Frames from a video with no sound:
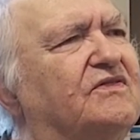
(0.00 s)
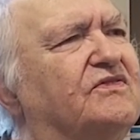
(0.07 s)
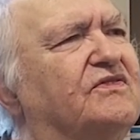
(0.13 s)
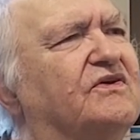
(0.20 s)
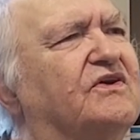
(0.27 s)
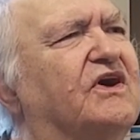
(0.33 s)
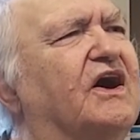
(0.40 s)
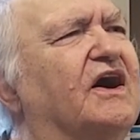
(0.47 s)

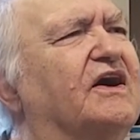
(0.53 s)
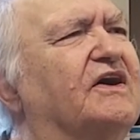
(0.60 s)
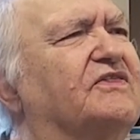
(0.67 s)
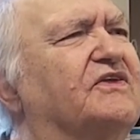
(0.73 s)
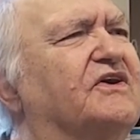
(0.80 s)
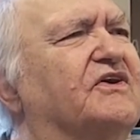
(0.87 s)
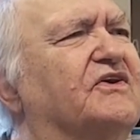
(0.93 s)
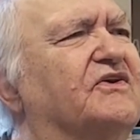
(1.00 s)
the guy
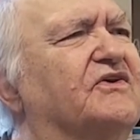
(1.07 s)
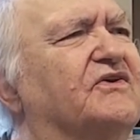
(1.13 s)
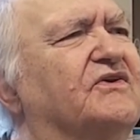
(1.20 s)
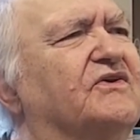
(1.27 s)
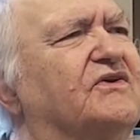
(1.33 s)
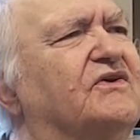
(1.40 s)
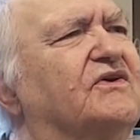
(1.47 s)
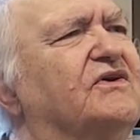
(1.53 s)
there
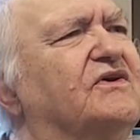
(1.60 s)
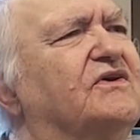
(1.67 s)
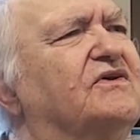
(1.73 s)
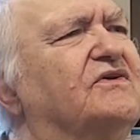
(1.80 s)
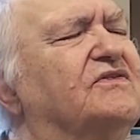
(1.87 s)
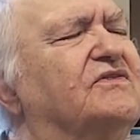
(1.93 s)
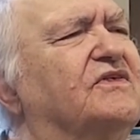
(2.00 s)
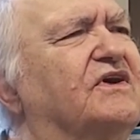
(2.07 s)

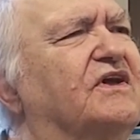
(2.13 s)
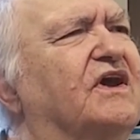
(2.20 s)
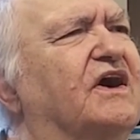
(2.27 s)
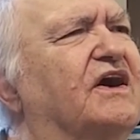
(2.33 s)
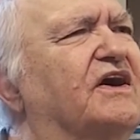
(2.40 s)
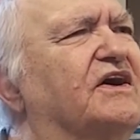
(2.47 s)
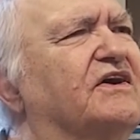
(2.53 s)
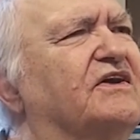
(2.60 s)
that
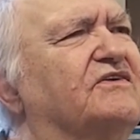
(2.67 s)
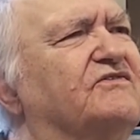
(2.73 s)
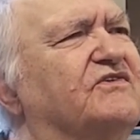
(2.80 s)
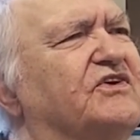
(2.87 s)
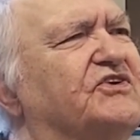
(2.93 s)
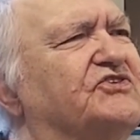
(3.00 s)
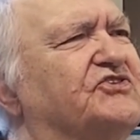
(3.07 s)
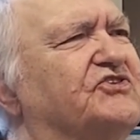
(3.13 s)
I
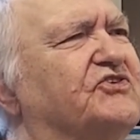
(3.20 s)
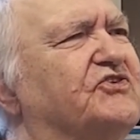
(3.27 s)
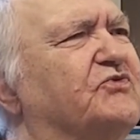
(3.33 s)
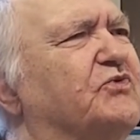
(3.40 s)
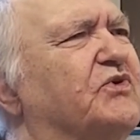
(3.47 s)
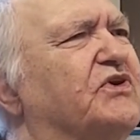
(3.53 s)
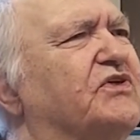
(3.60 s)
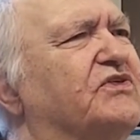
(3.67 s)
invested it
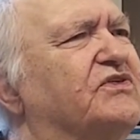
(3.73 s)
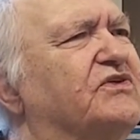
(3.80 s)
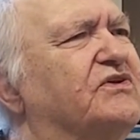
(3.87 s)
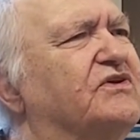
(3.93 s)
with